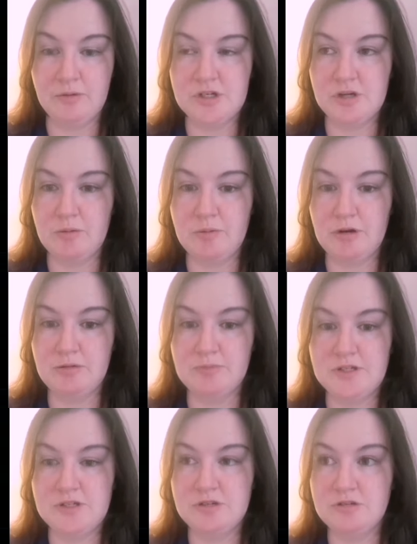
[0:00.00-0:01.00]
which I will
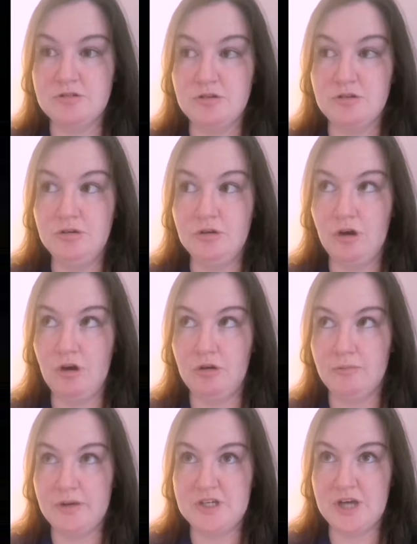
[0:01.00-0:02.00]
probably do
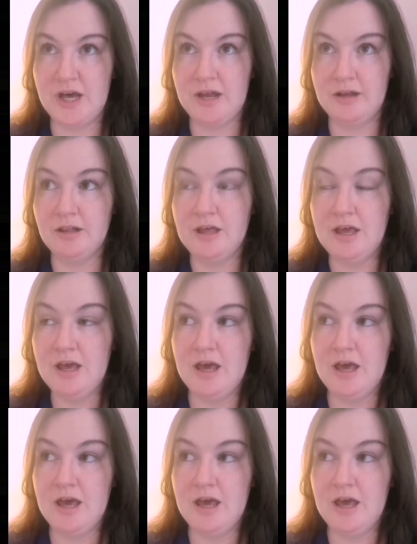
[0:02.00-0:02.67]
on my channel.